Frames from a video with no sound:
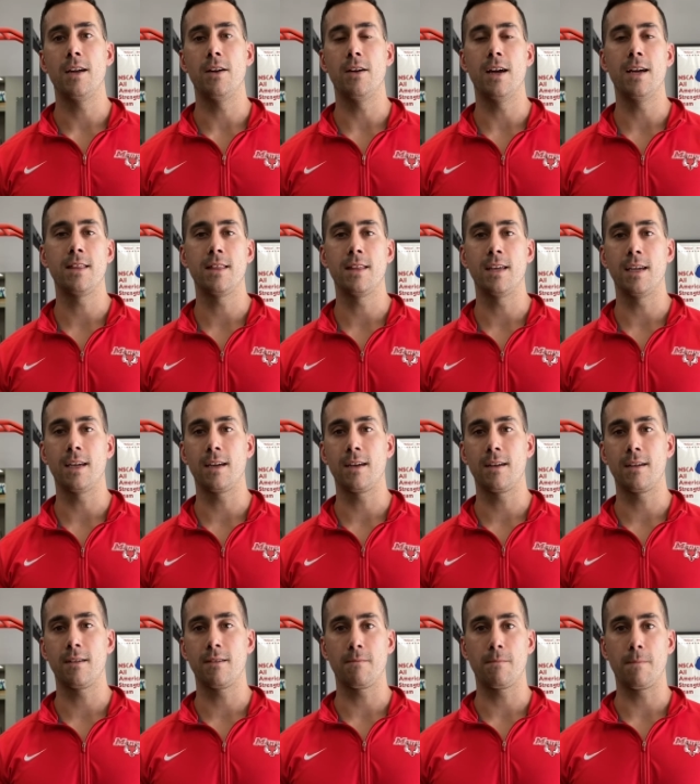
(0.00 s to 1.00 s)
know, I think
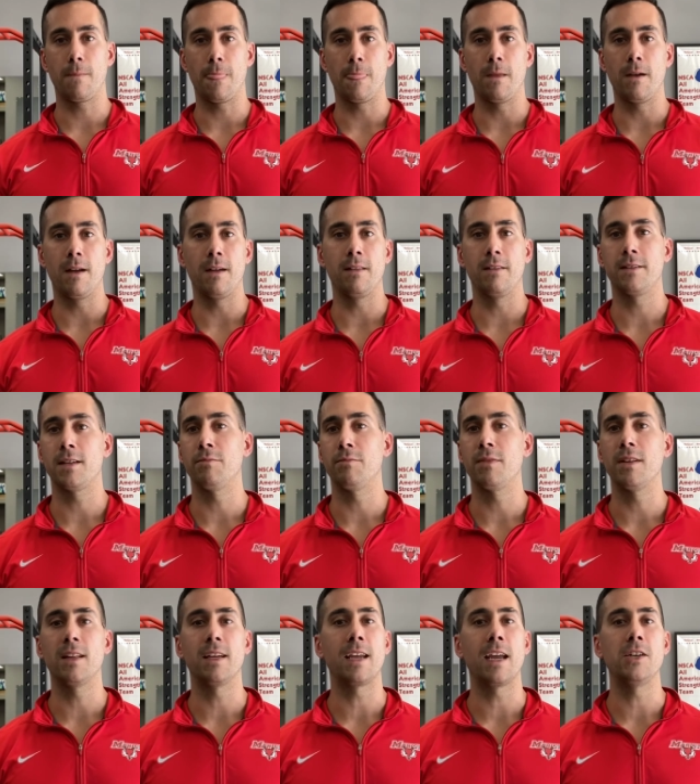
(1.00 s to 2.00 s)

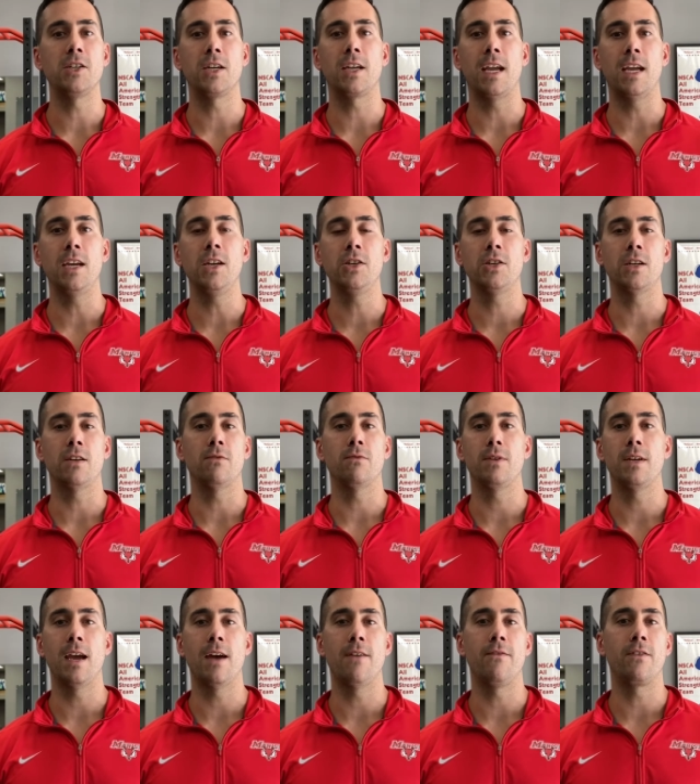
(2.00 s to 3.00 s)
something like education,
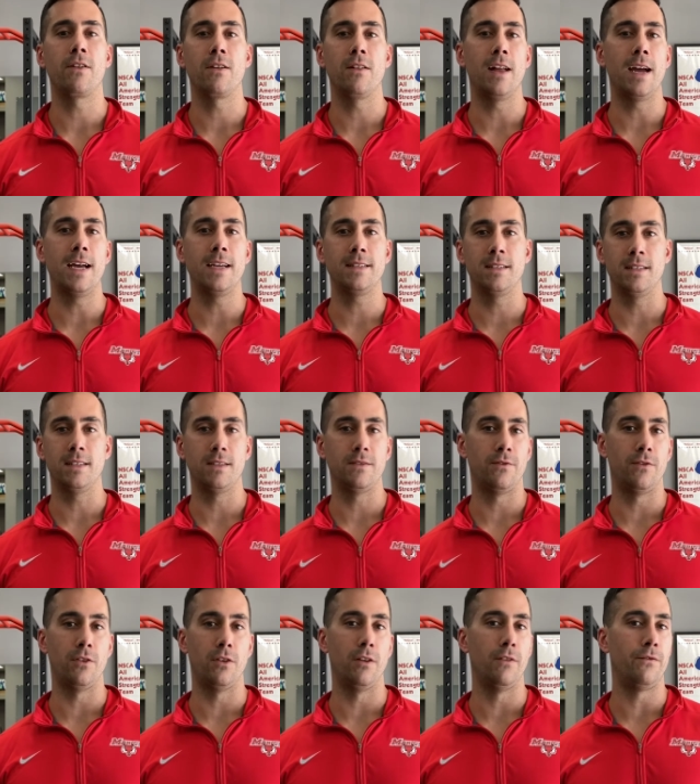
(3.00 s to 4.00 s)
we have classes
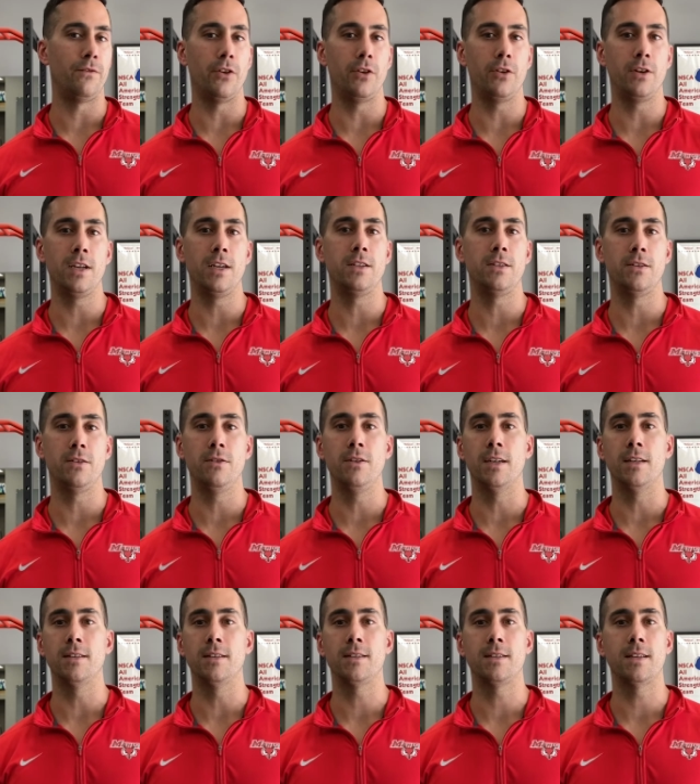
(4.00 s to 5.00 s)
full of 30
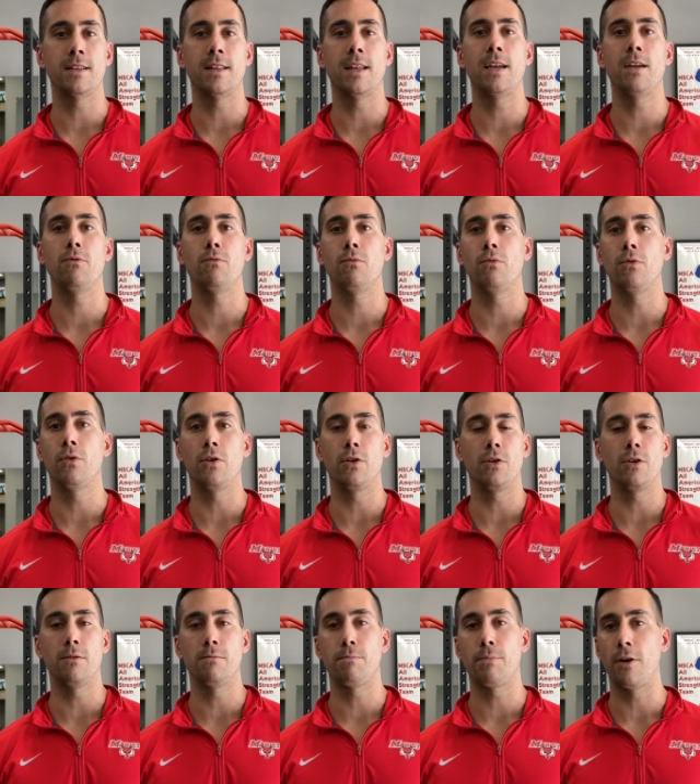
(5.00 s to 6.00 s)
students and they
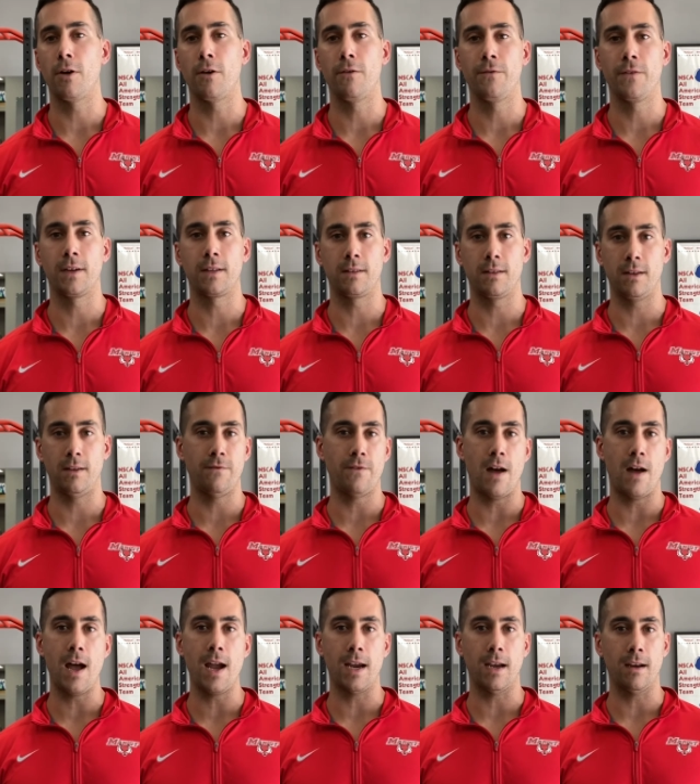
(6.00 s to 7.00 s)
learn perfectly
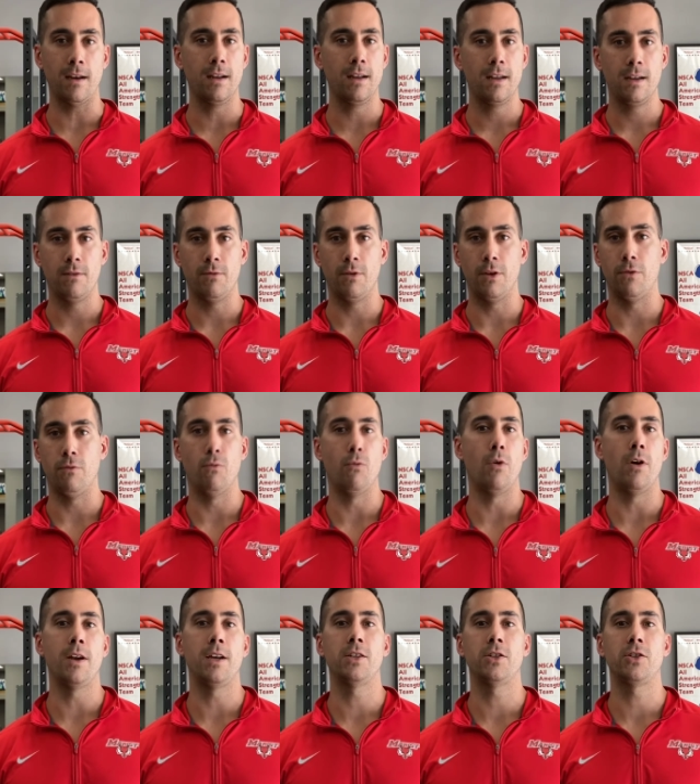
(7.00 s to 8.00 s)
fine with
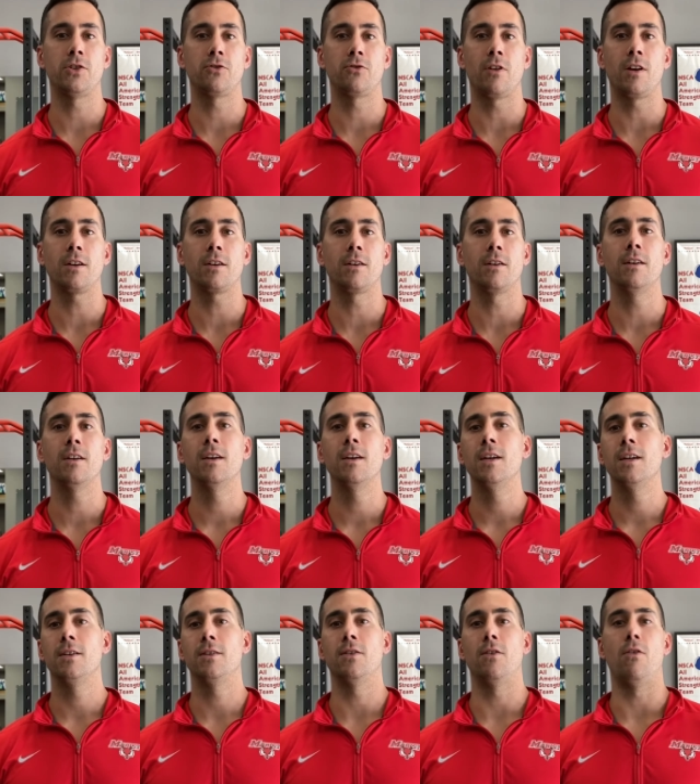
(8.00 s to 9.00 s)
one instructor
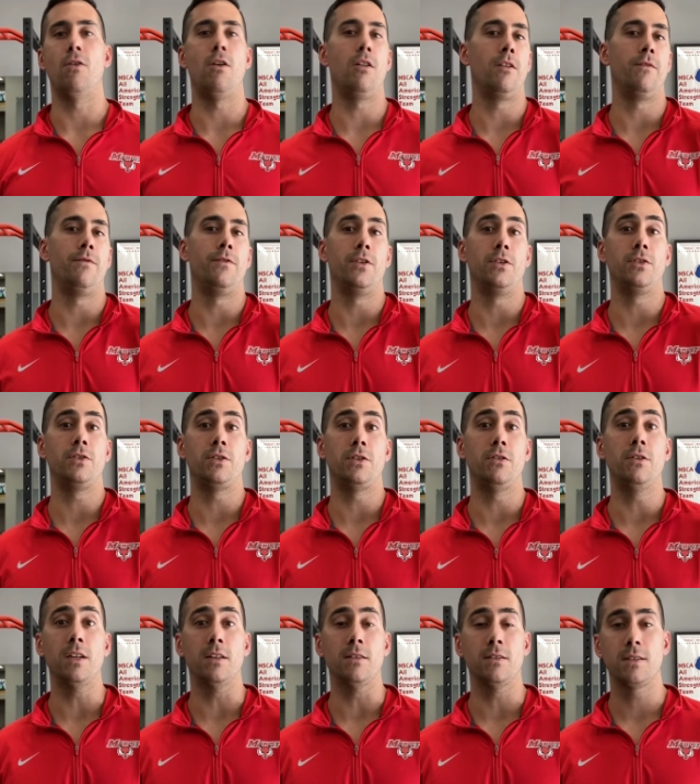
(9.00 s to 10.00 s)
to all of those
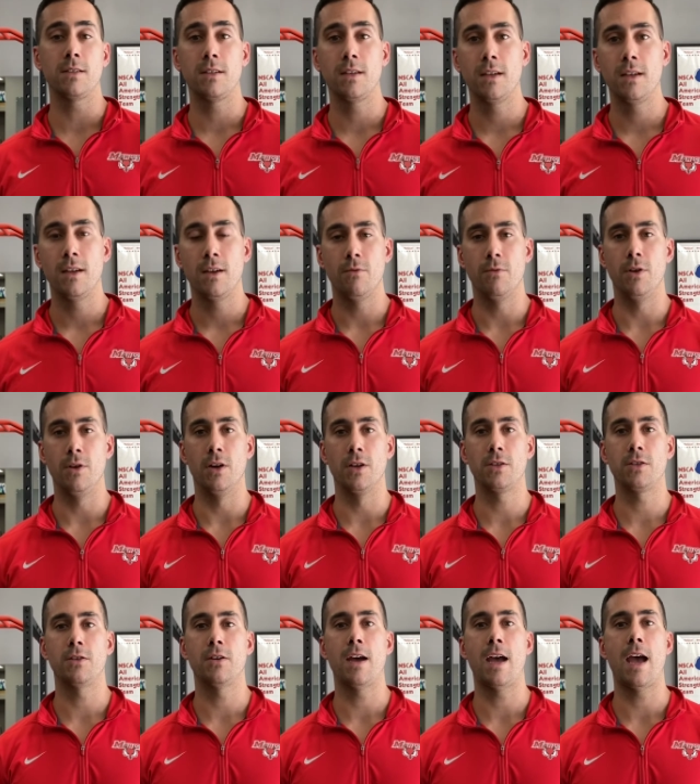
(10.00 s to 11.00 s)
students. We
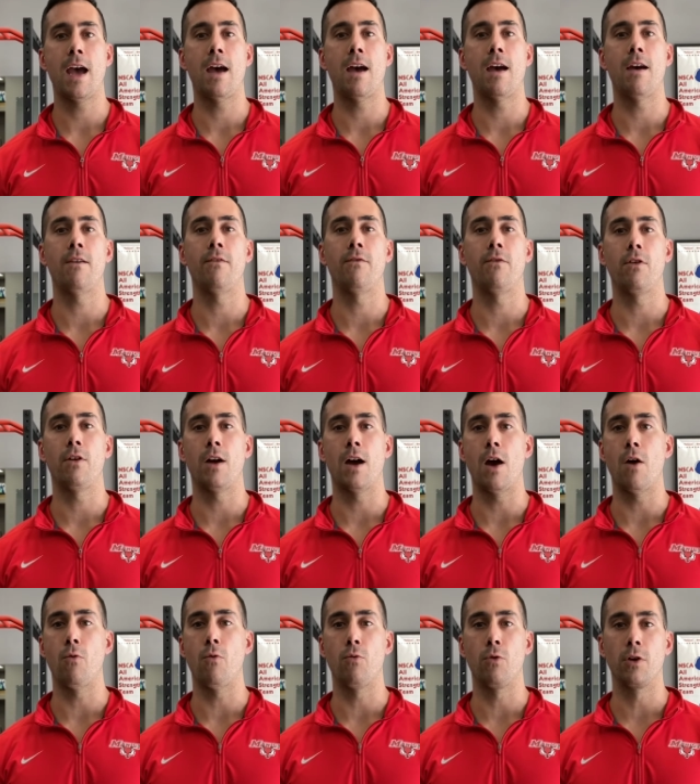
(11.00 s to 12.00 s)
also have
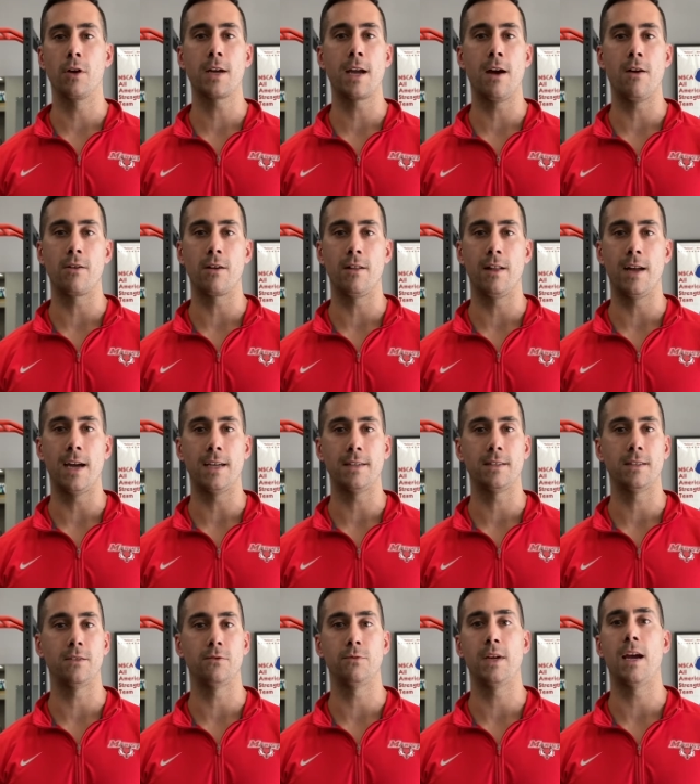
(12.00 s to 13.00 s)
uh, workout
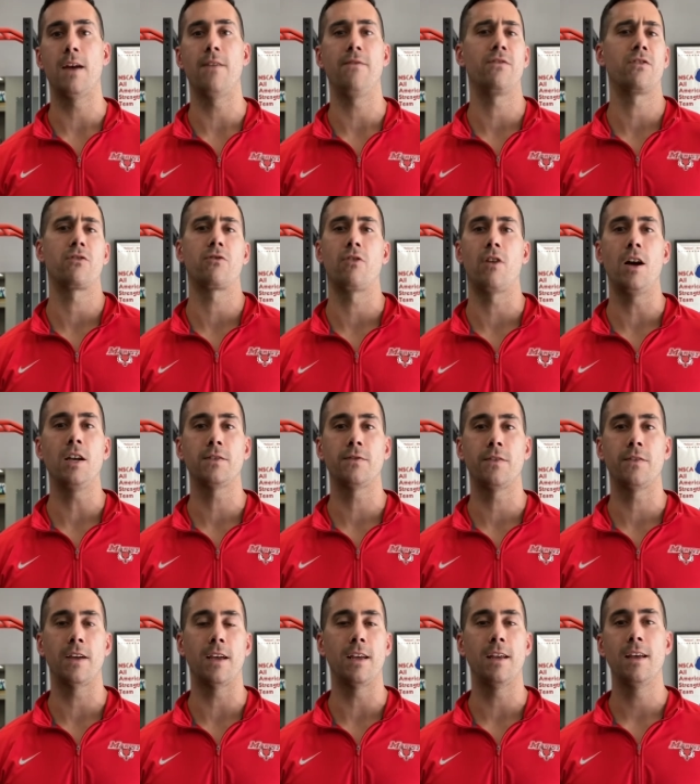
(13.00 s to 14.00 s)
classes, we have
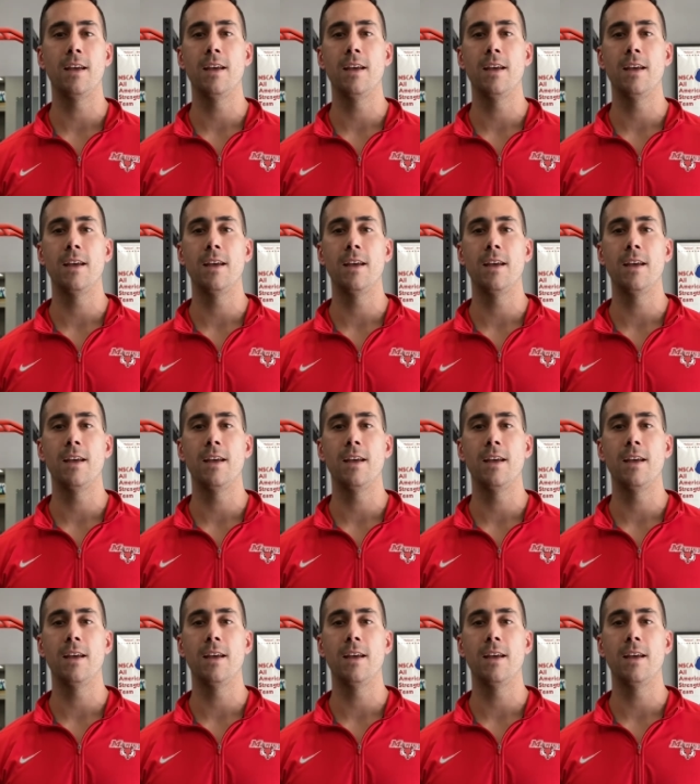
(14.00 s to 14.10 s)
CrossFit,